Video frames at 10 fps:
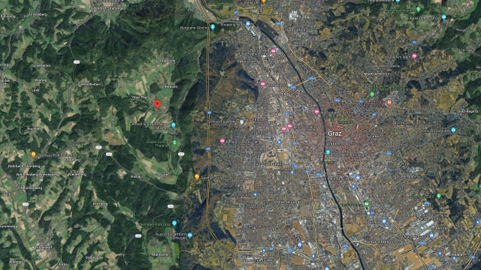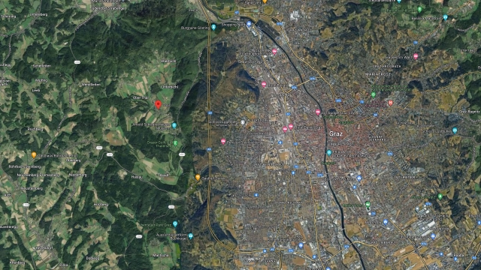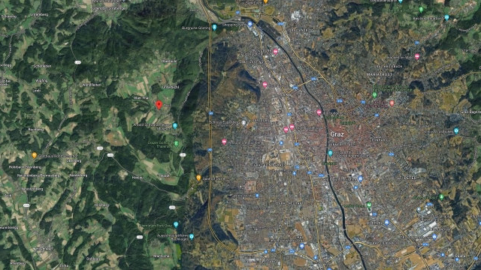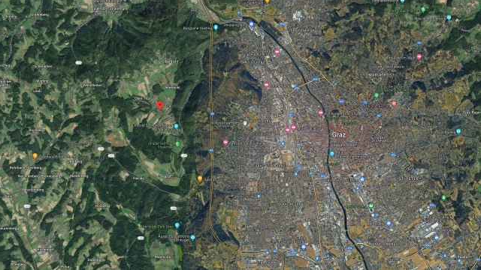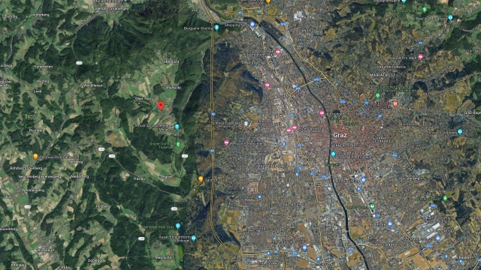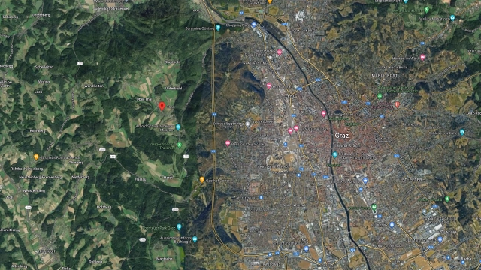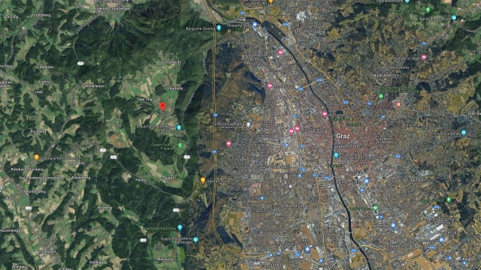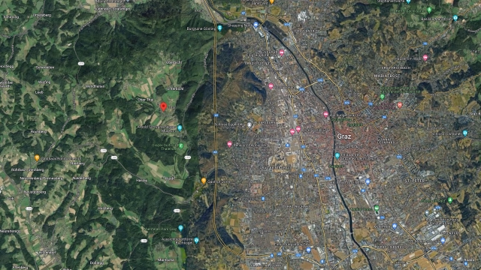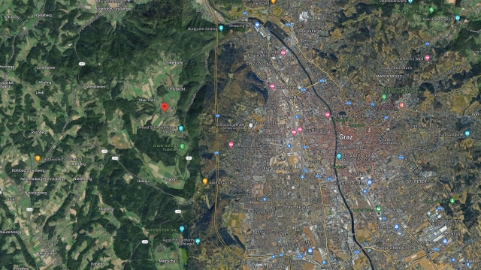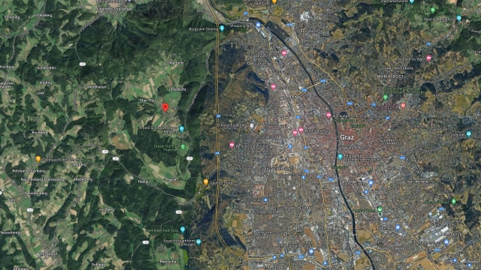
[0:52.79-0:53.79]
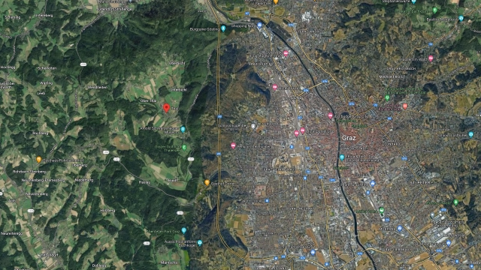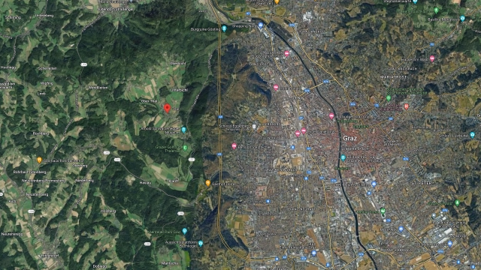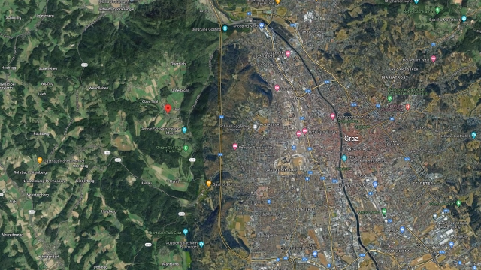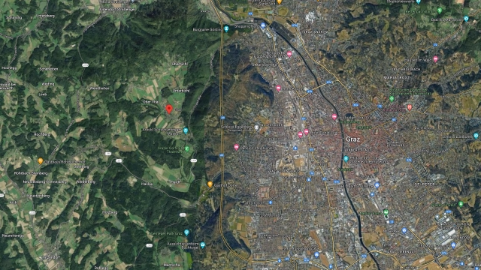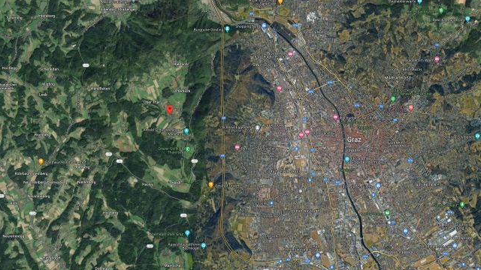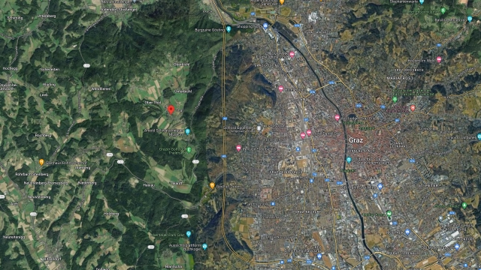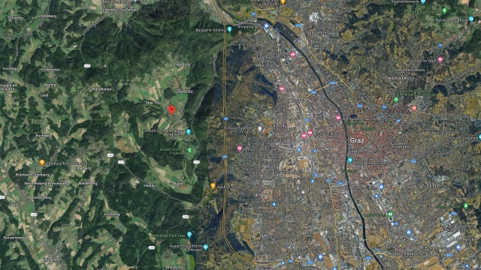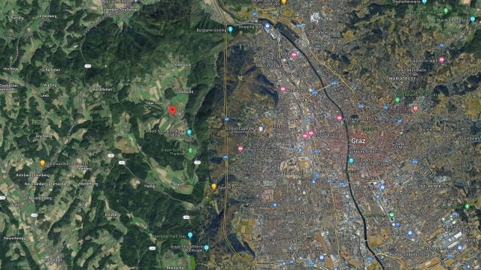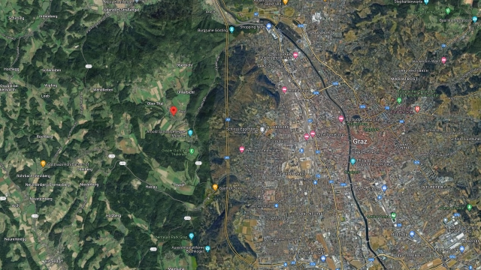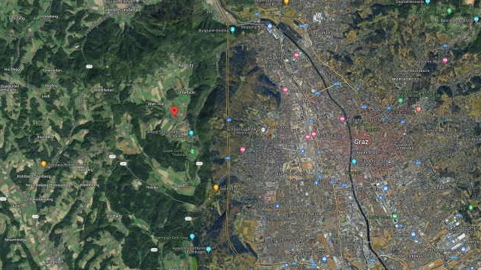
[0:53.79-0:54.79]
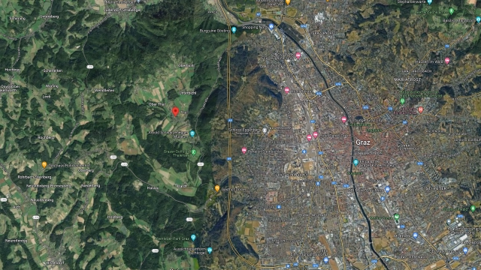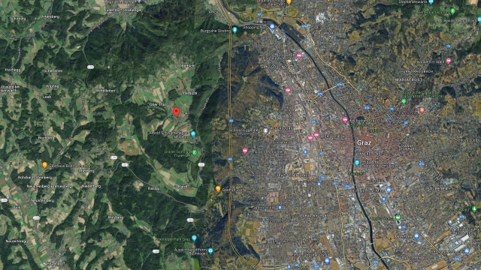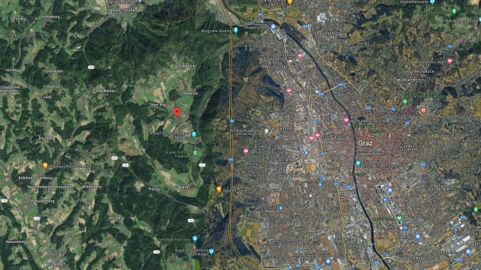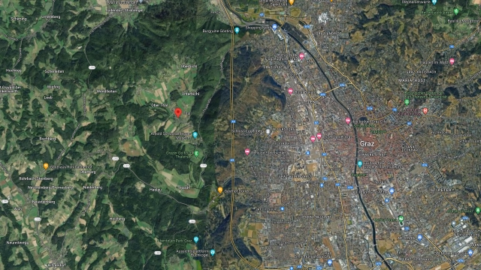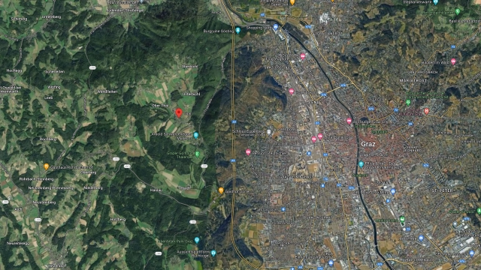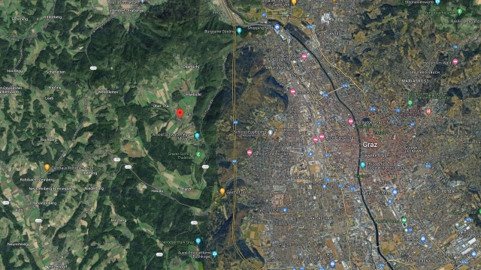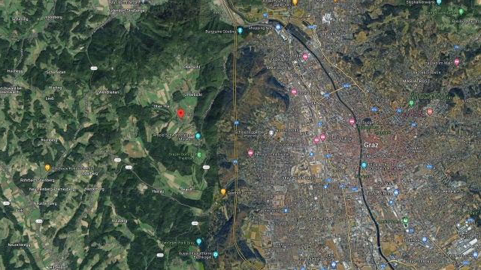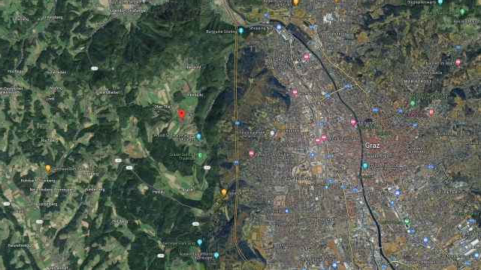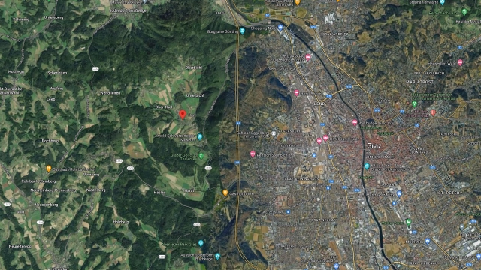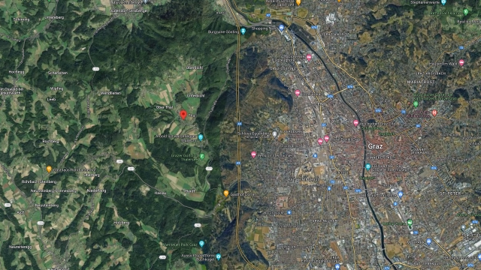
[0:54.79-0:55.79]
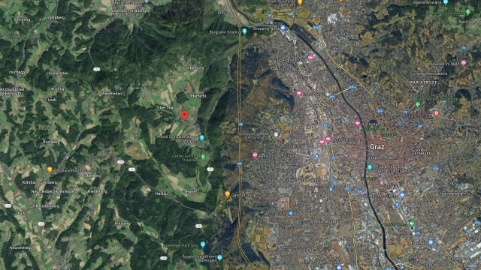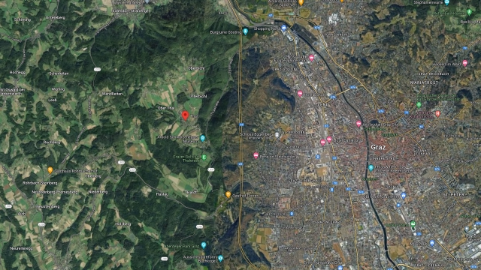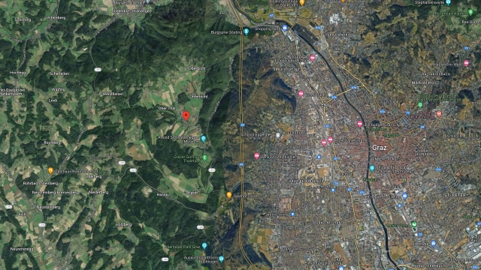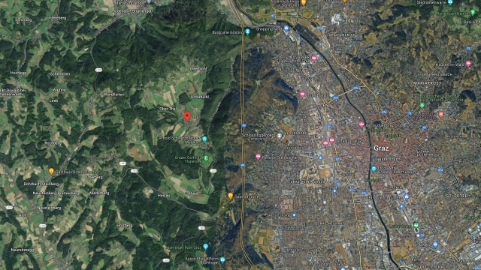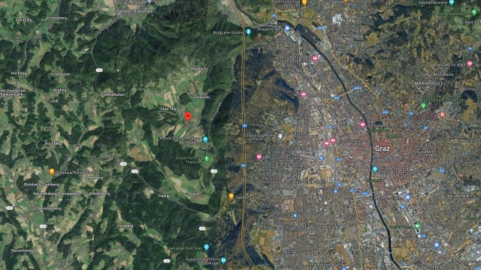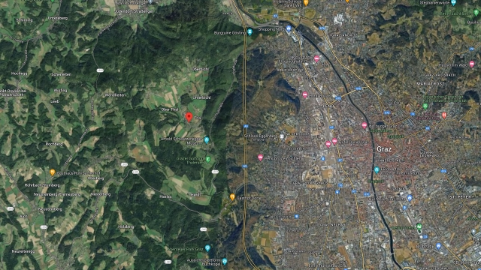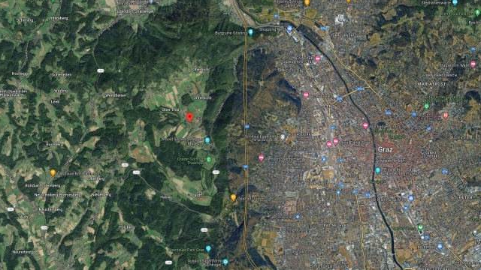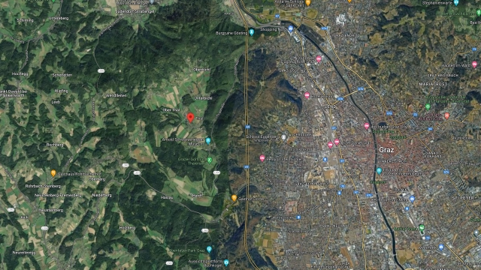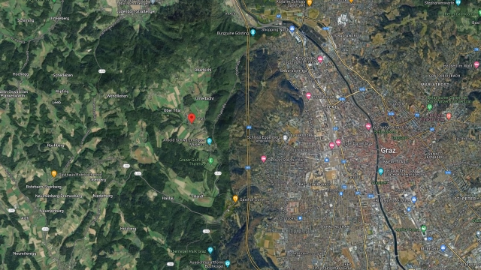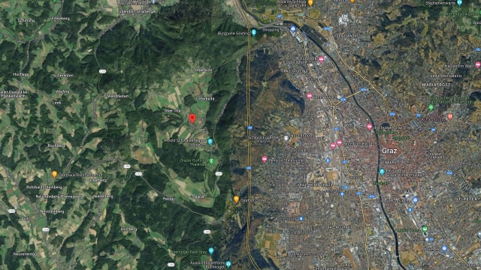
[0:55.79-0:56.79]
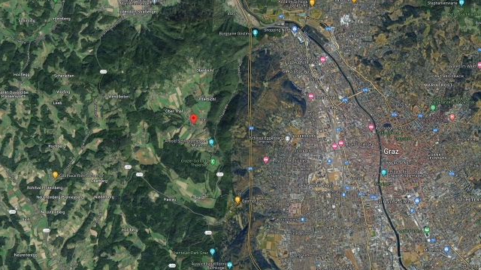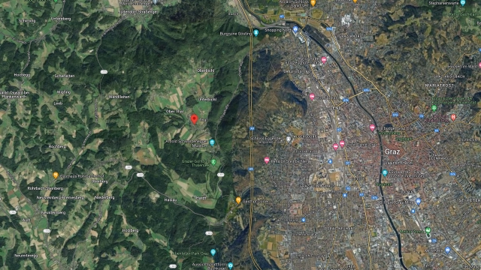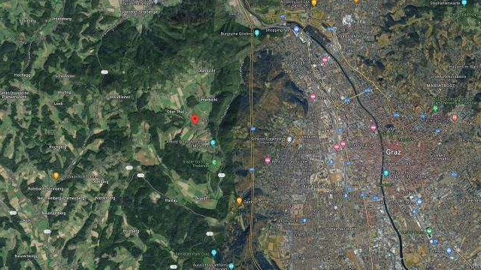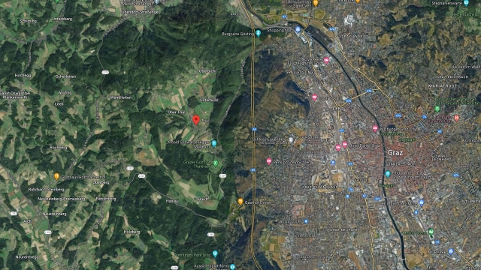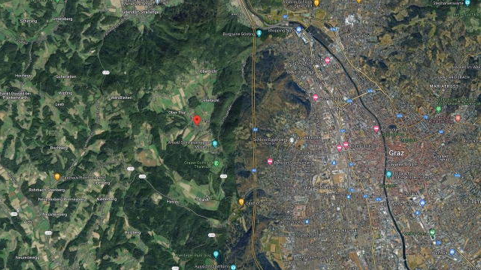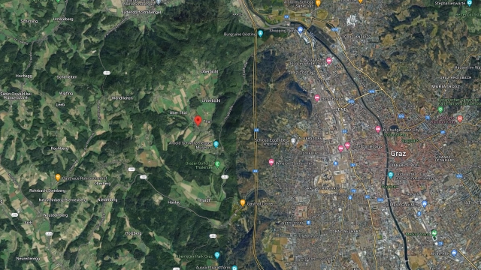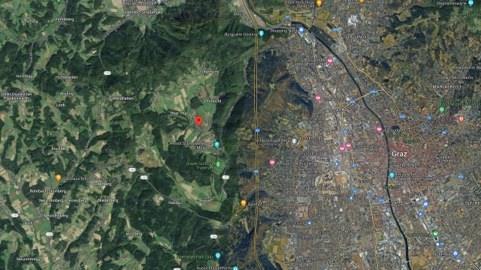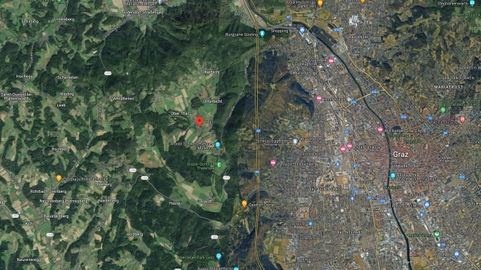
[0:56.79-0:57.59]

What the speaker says: Nobody's mouth can be seen.